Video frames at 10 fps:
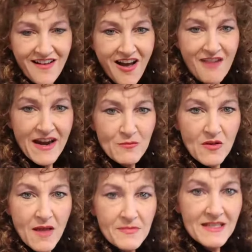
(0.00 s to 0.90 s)
All right, well,
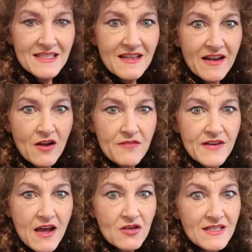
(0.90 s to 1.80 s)
I'm going to sign off
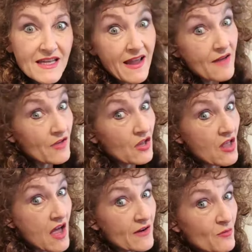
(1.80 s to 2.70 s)
now because I have a
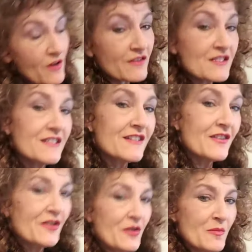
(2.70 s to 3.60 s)
lot of work to
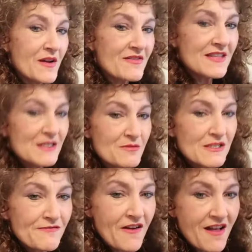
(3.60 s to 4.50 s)
do, but this was
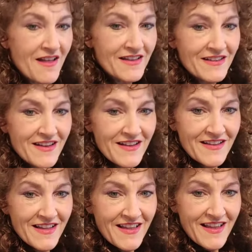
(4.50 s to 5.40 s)
fun.
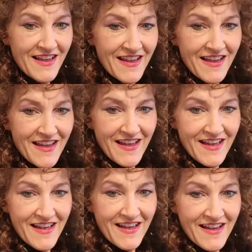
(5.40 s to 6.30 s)

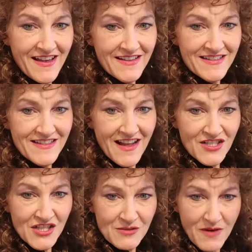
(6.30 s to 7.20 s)
And I
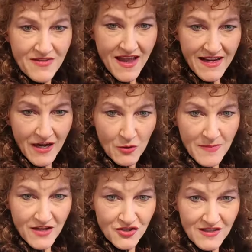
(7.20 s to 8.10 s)
just read that hair
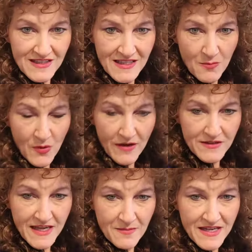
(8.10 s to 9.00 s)
mentioned somewhere,
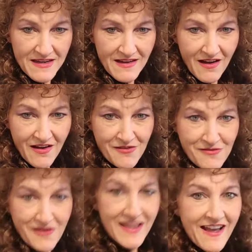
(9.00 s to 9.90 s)
Debbie. Oh,
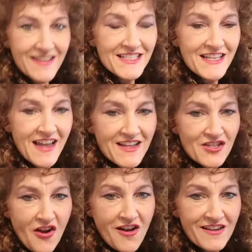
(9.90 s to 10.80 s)
yeah, it's a
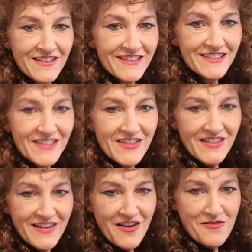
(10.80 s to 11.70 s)
hedgehog.
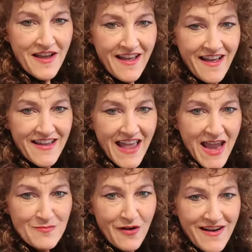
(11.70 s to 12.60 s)
Okay.
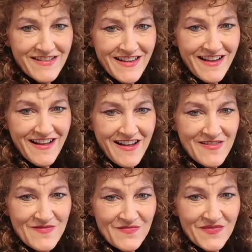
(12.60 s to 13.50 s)
Hey, Brenda.
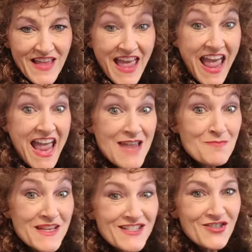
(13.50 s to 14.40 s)
Hey,
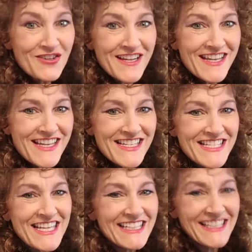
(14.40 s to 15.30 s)
Beatrice.